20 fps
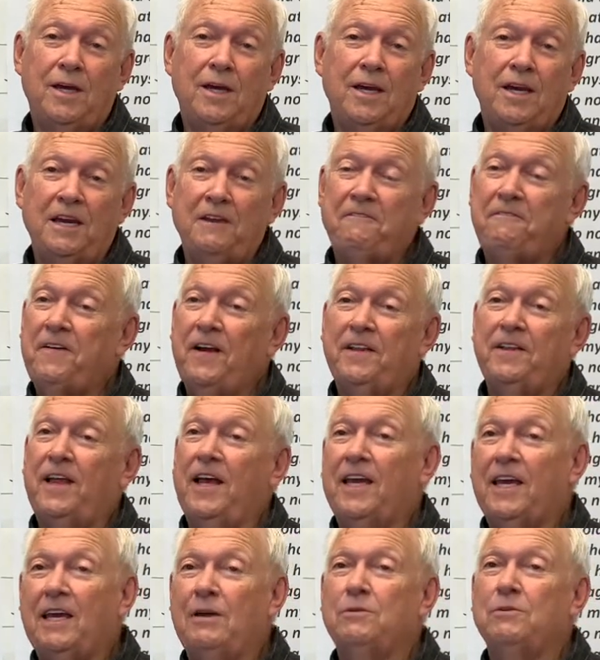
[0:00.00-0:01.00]
He felt
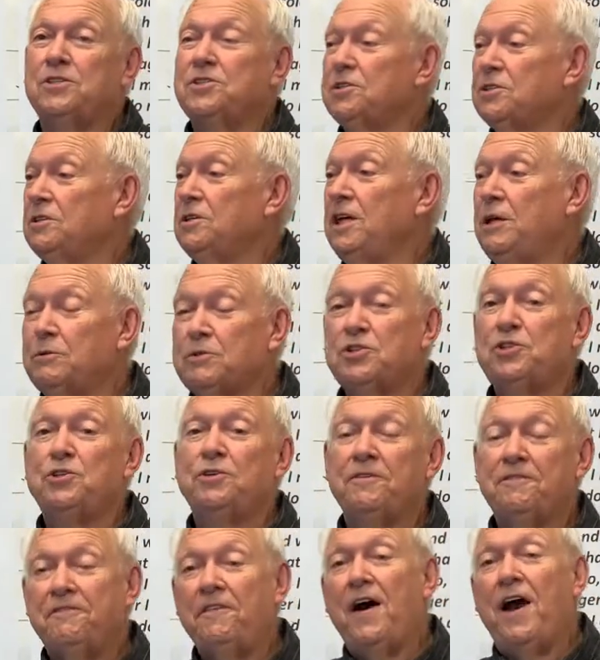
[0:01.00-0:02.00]
like he was
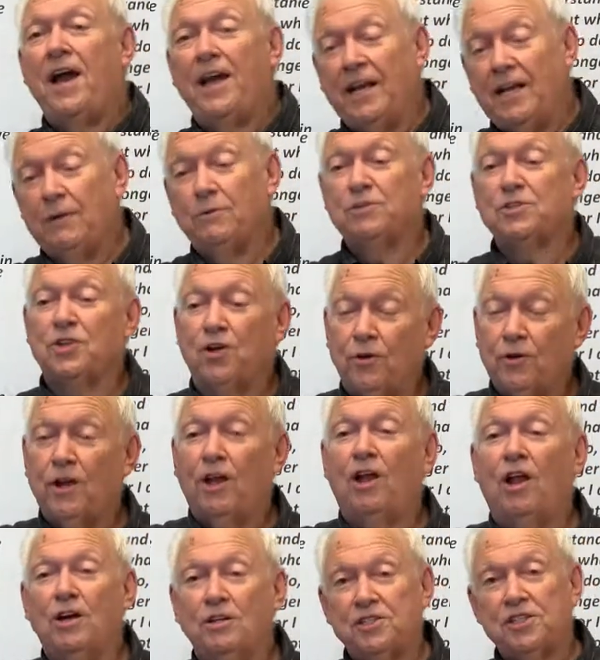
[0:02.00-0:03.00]
doing fine. He was going
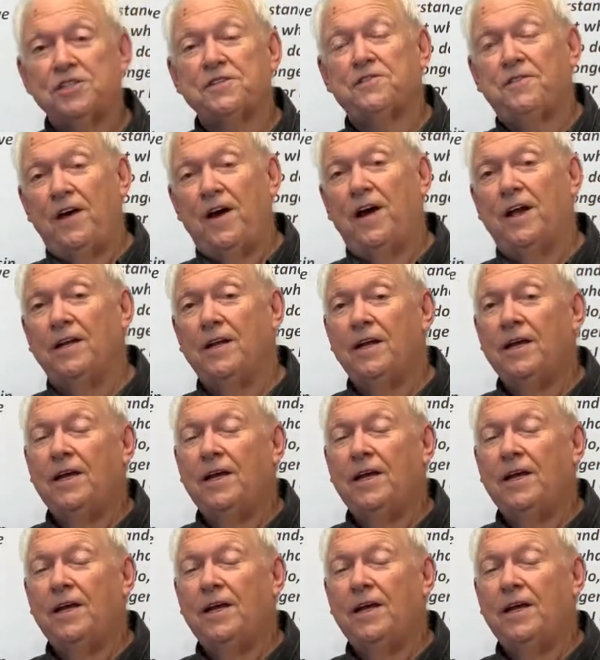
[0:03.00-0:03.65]
along just fine.